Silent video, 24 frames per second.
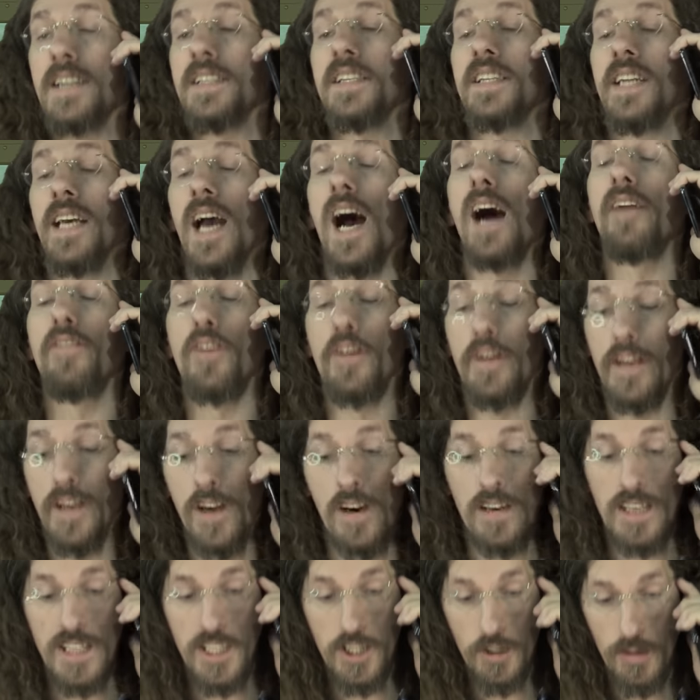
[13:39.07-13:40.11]
Honestly, I've already
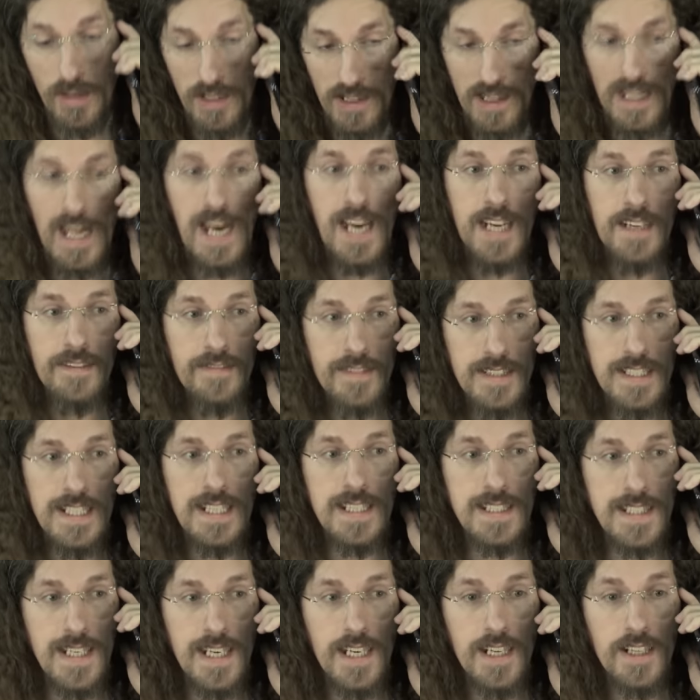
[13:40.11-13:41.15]
gone into a lot of
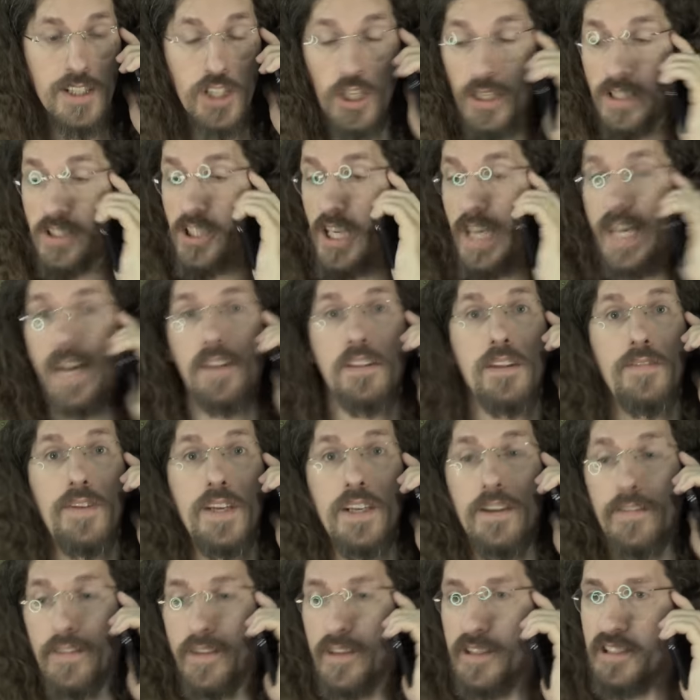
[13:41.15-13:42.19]
detail. You can check out the
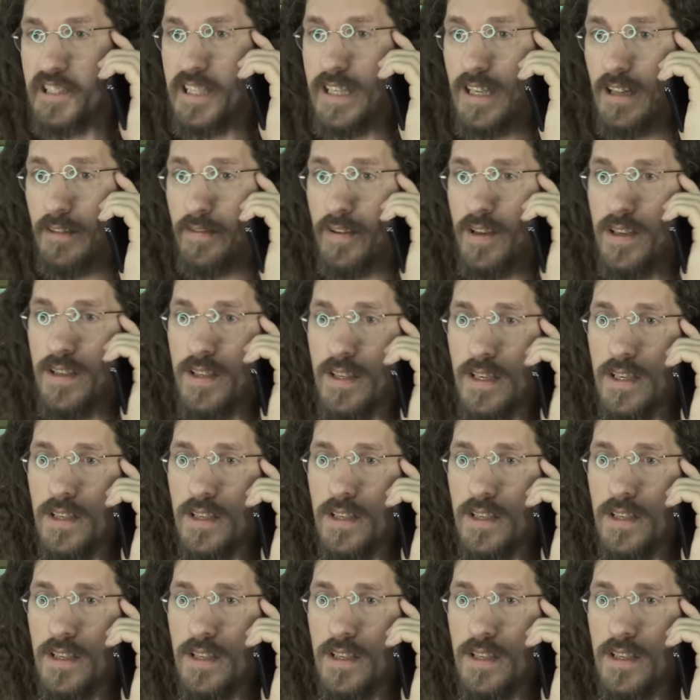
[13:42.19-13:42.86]
video for yourself.